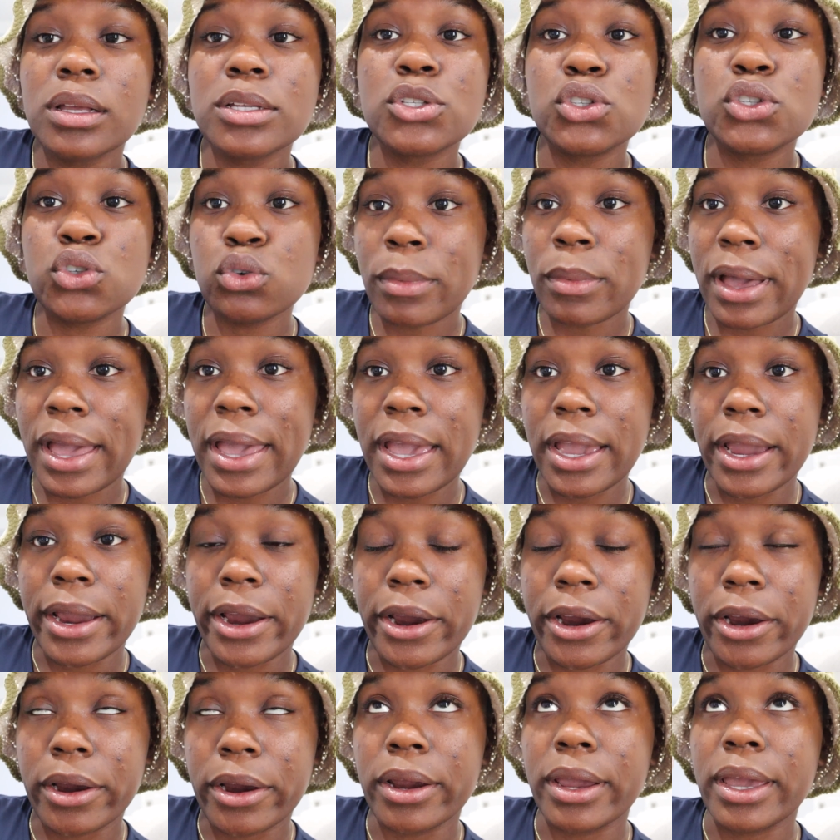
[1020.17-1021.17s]
do my
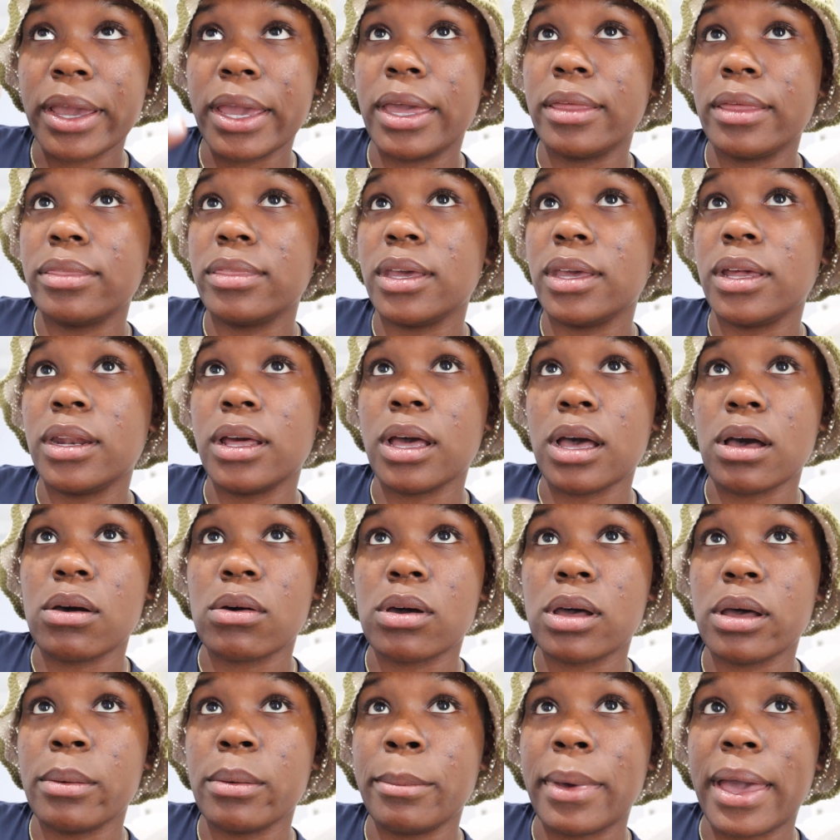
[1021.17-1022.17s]
hair, and then I'll
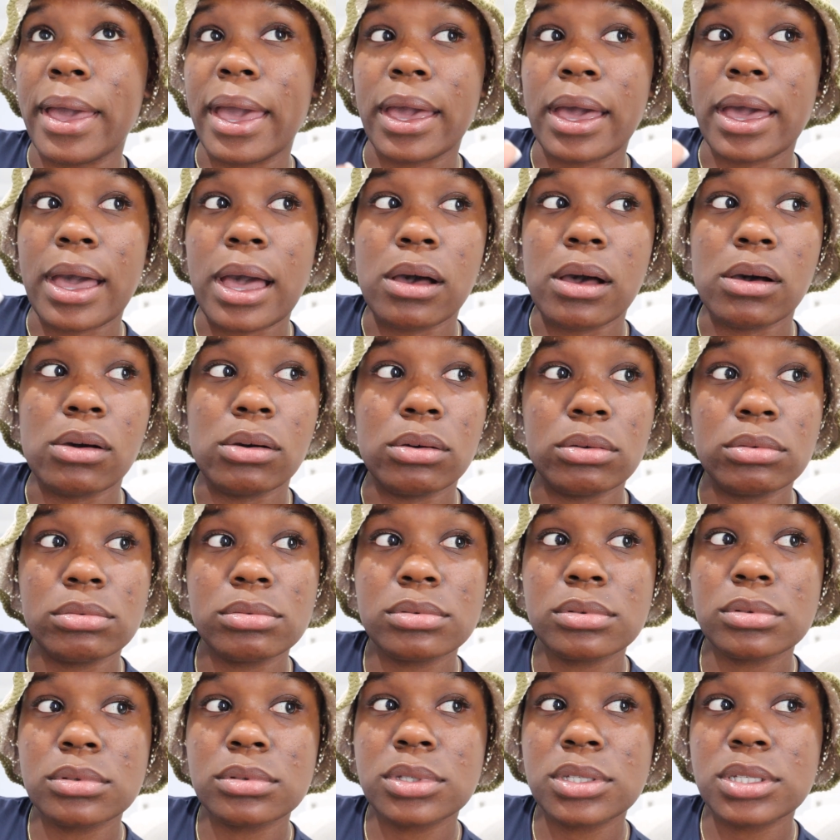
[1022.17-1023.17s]
come back out
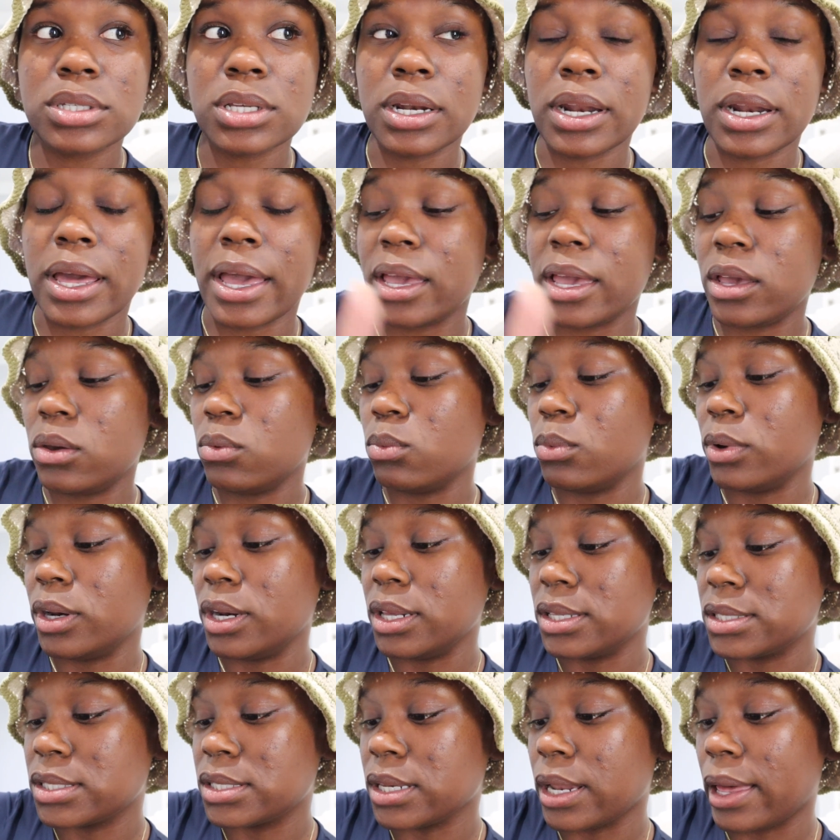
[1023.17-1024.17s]
tonight
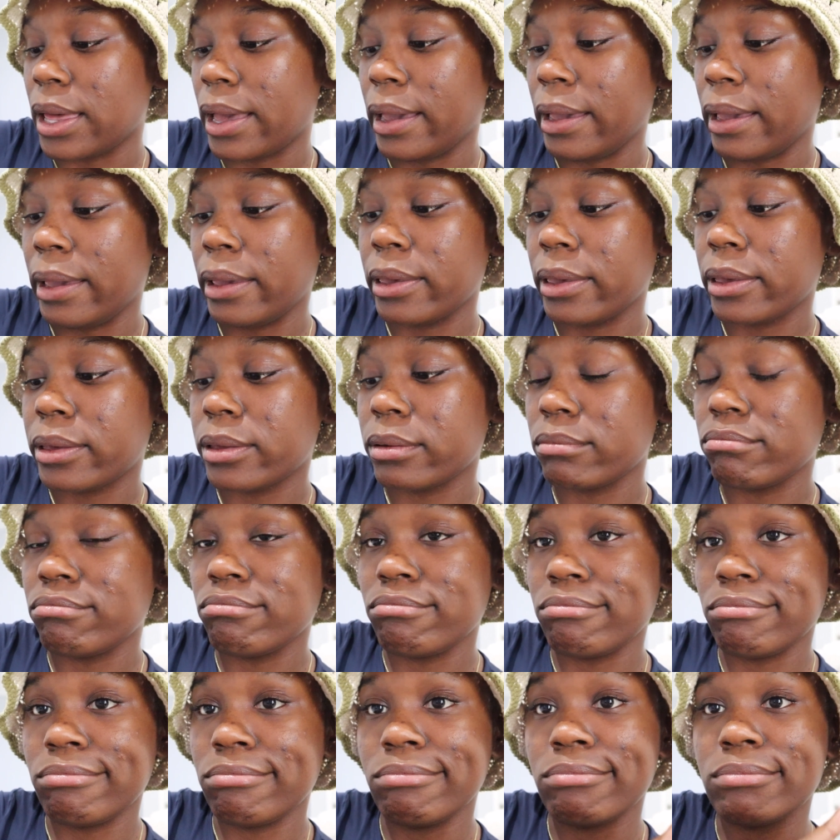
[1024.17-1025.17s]
when it's like
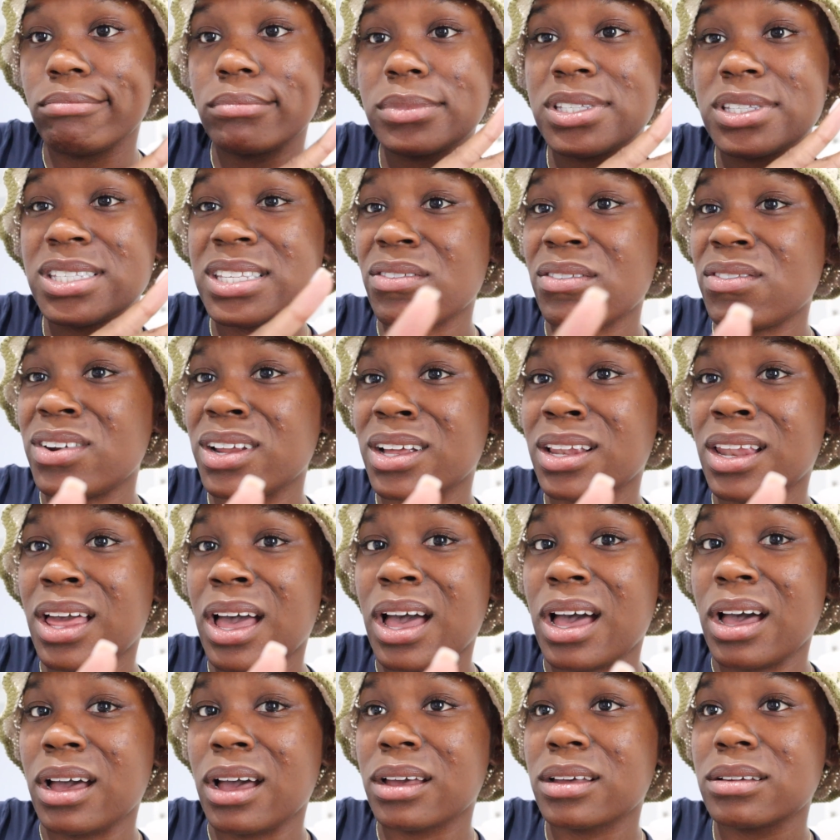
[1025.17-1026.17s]
seven
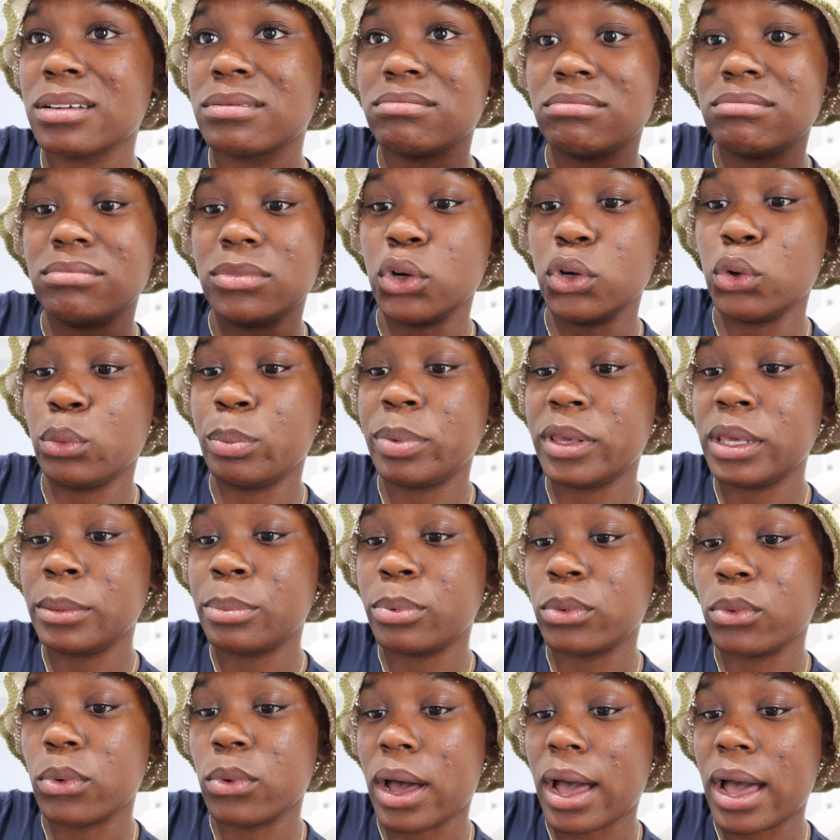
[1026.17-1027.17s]
o'clock. No
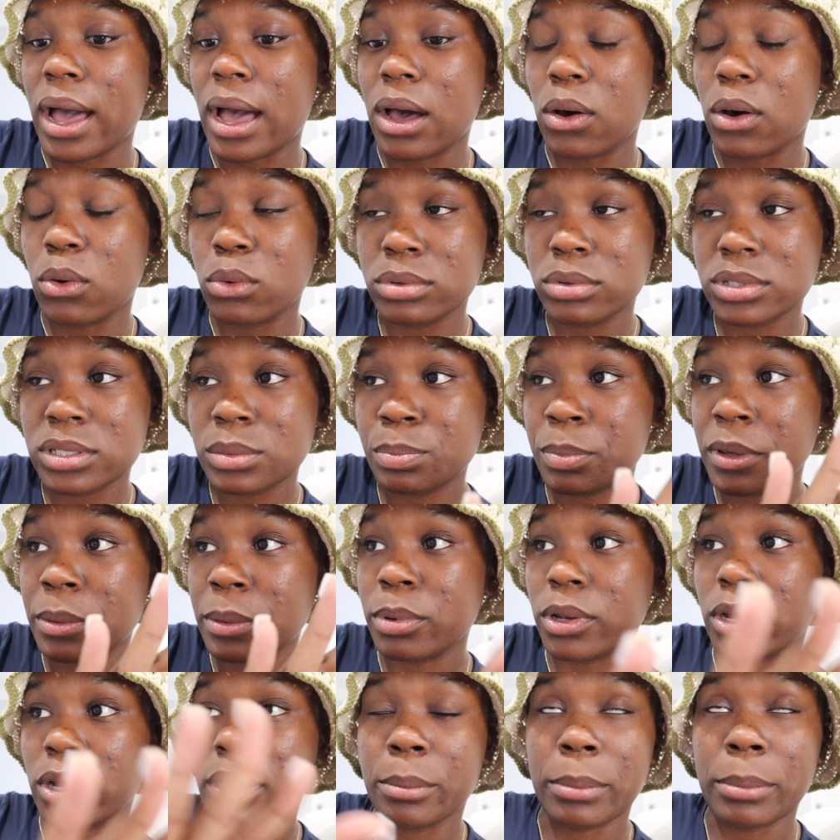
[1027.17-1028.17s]
people out.
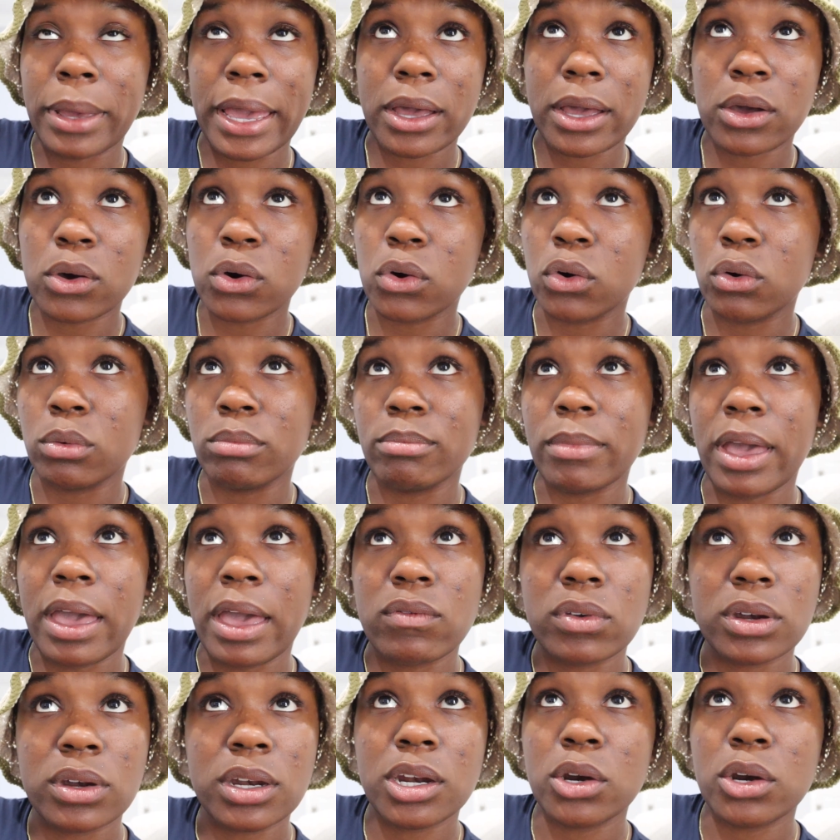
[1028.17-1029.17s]
People are back home
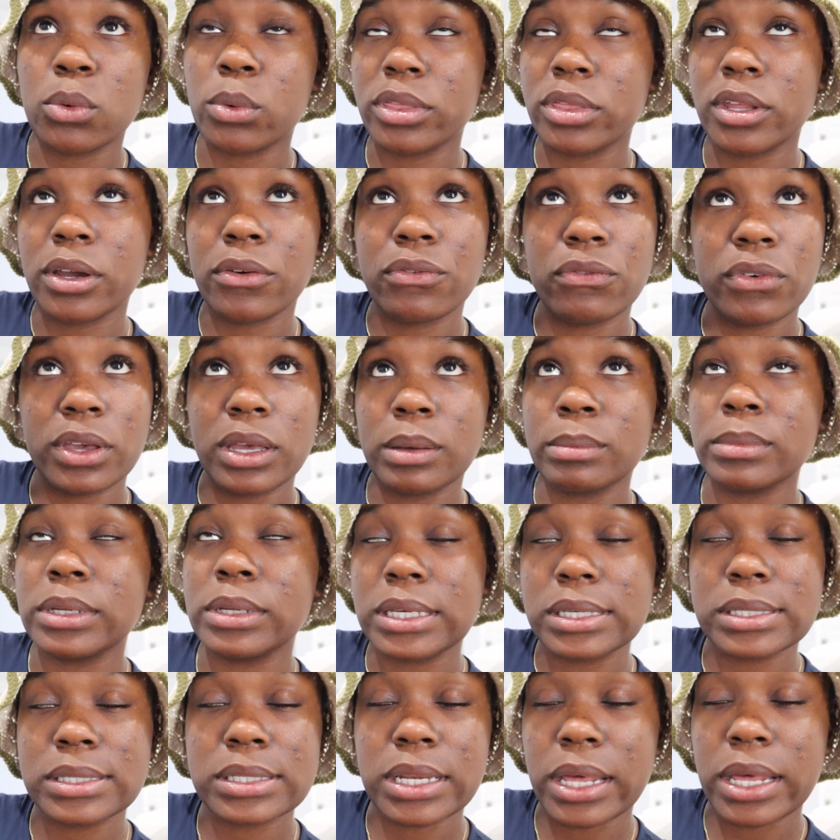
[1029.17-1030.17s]
having dinner with their
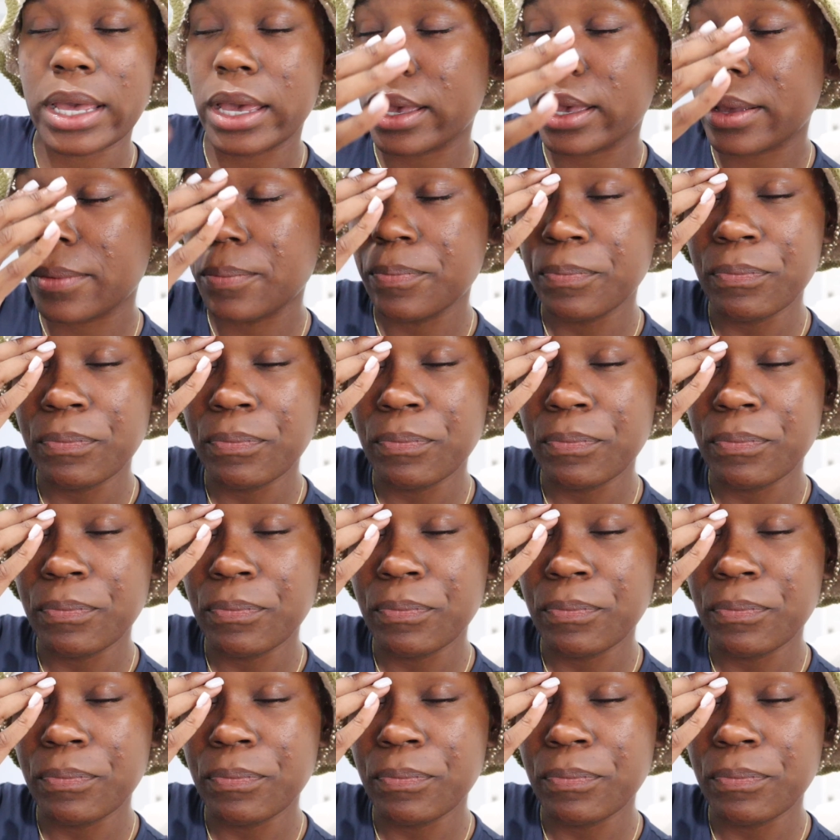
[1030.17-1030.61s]
families. Like,